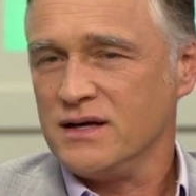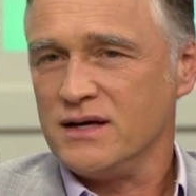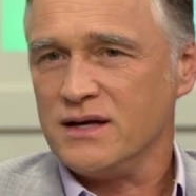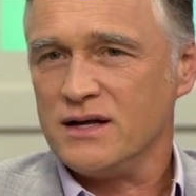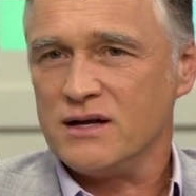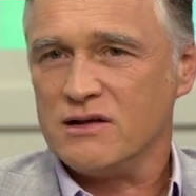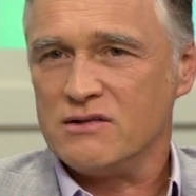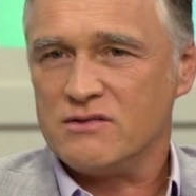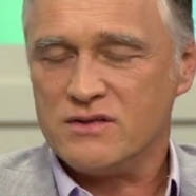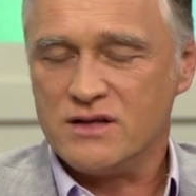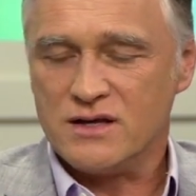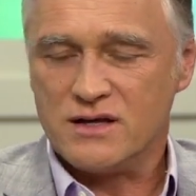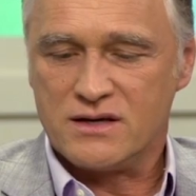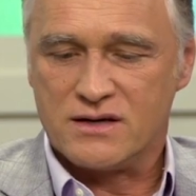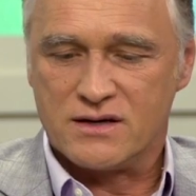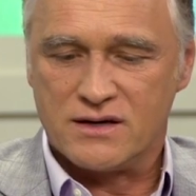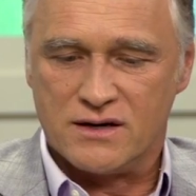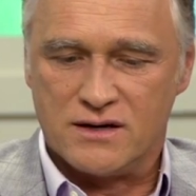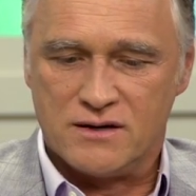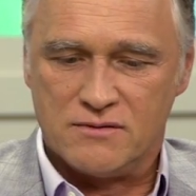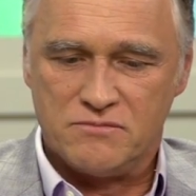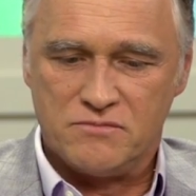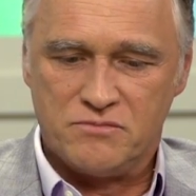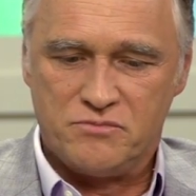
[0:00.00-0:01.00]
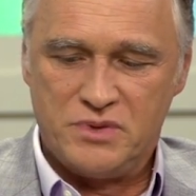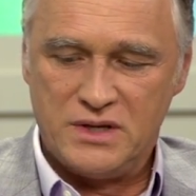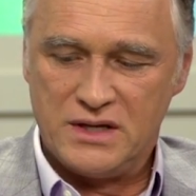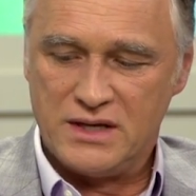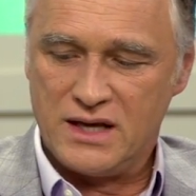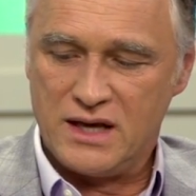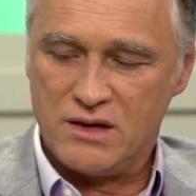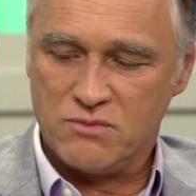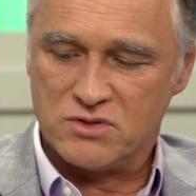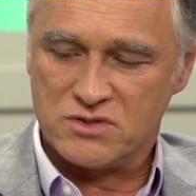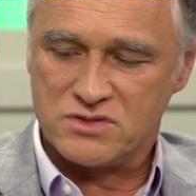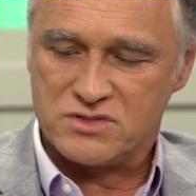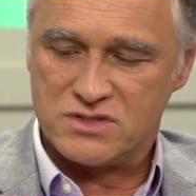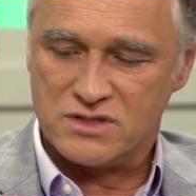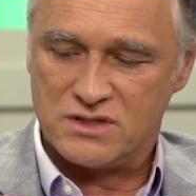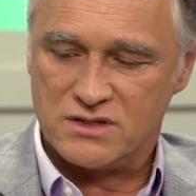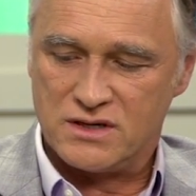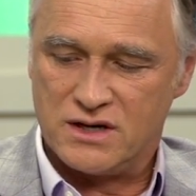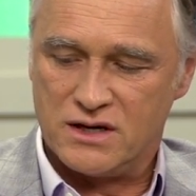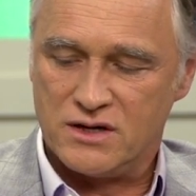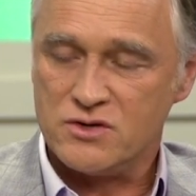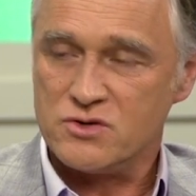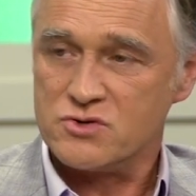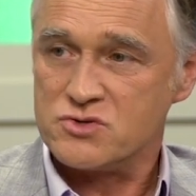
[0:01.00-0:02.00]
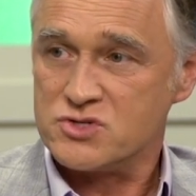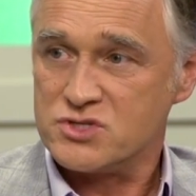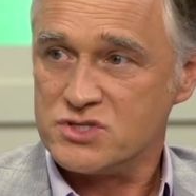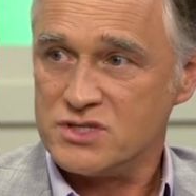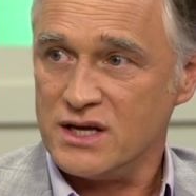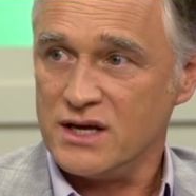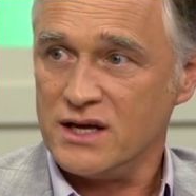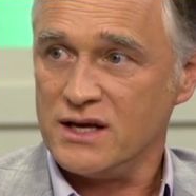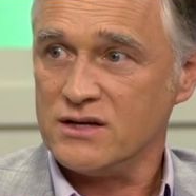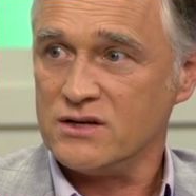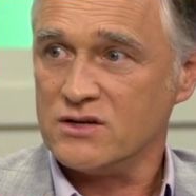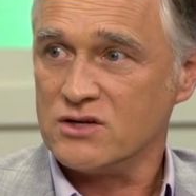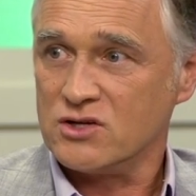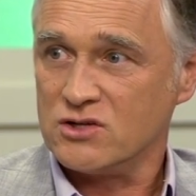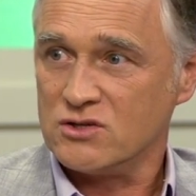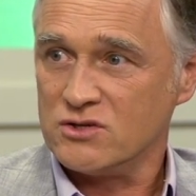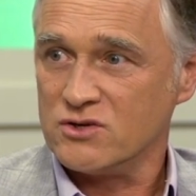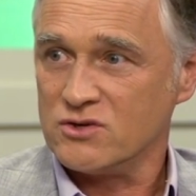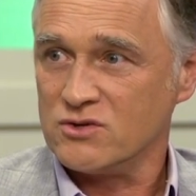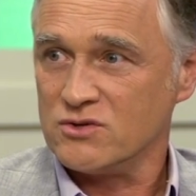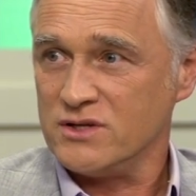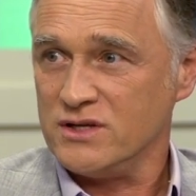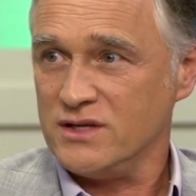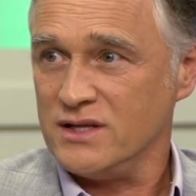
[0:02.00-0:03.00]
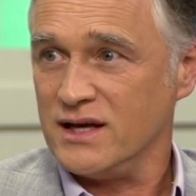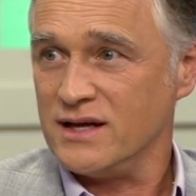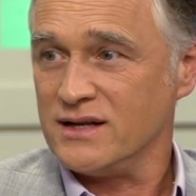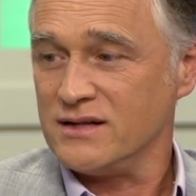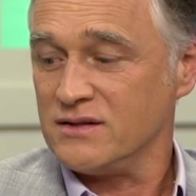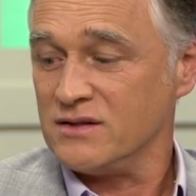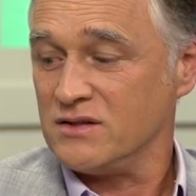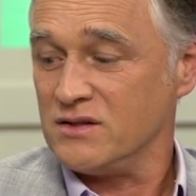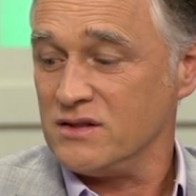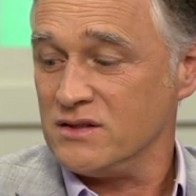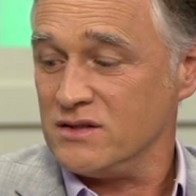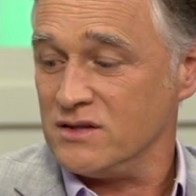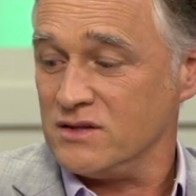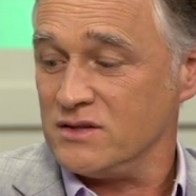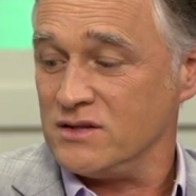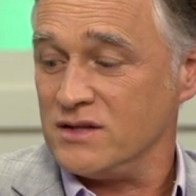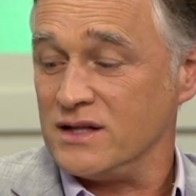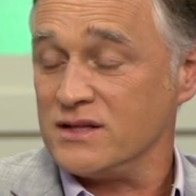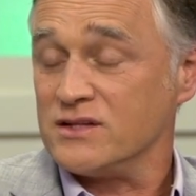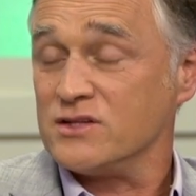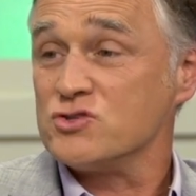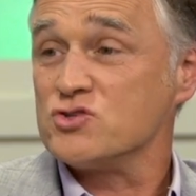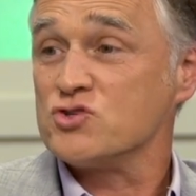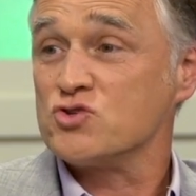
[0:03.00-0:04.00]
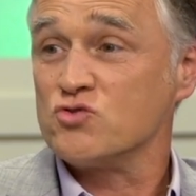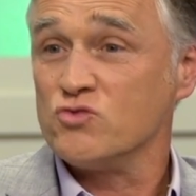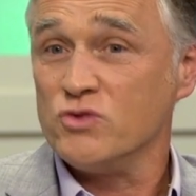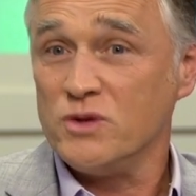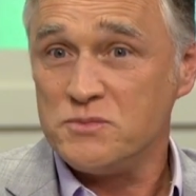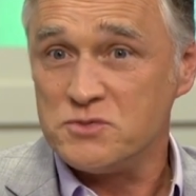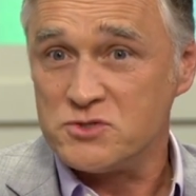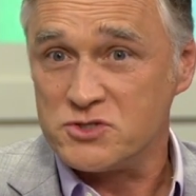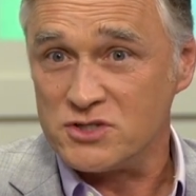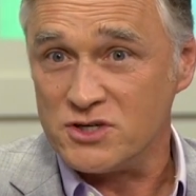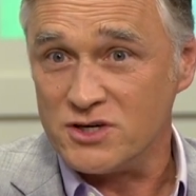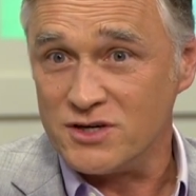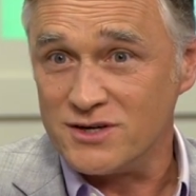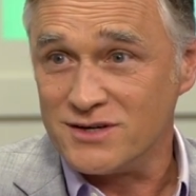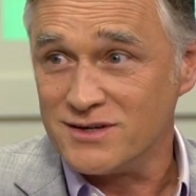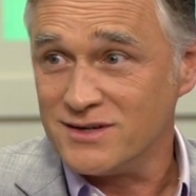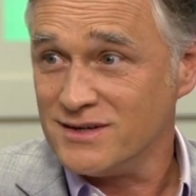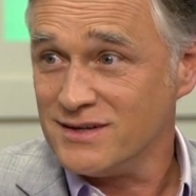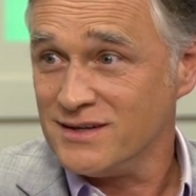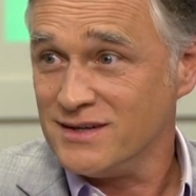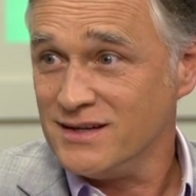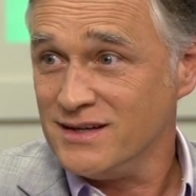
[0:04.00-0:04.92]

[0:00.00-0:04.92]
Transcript: and I think um, being able to understand clearly that that the Scripture